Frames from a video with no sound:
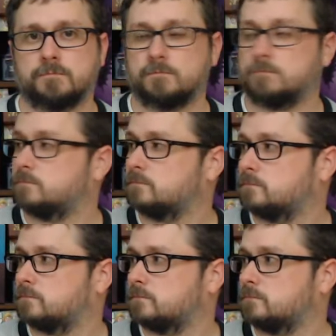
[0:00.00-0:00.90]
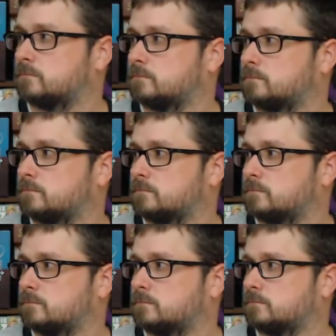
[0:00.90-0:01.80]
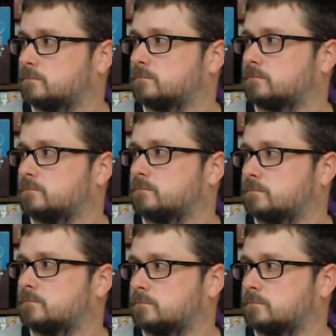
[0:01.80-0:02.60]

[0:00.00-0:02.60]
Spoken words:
[no speech]